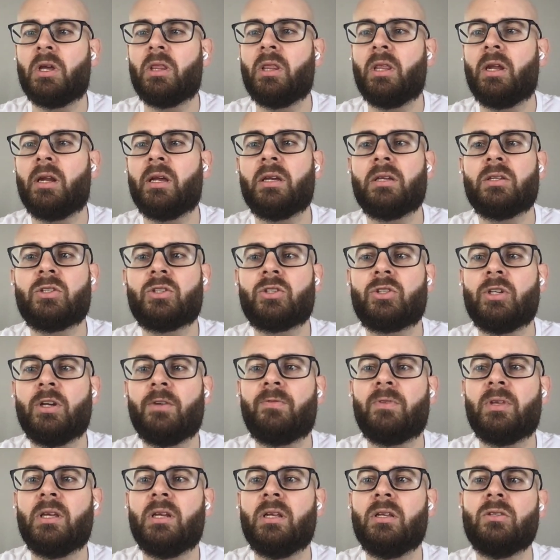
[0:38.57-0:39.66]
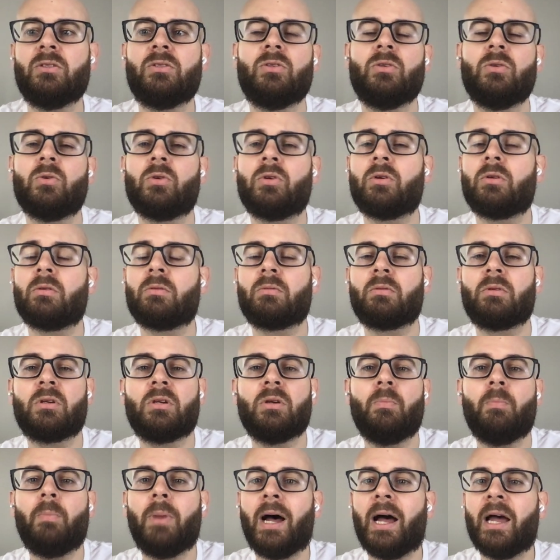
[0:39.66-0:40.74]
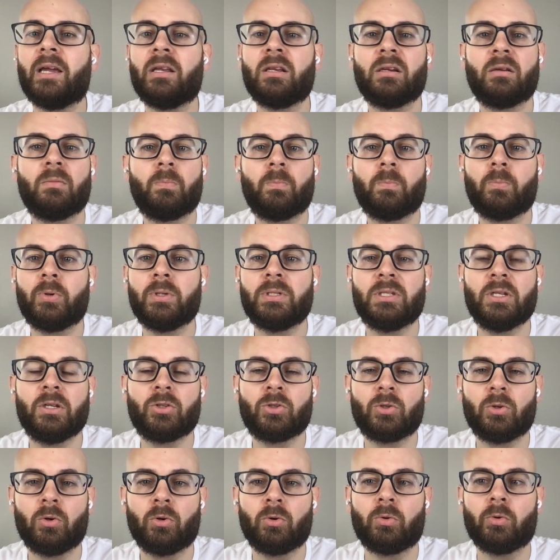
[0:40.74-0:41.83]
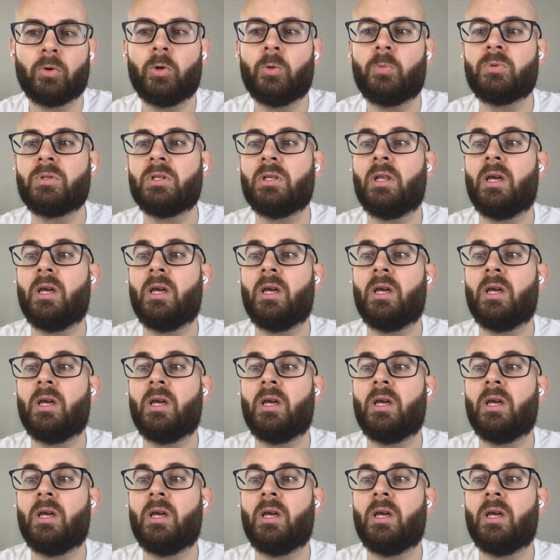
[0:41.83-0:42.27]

Then I shifted into combined positional groups,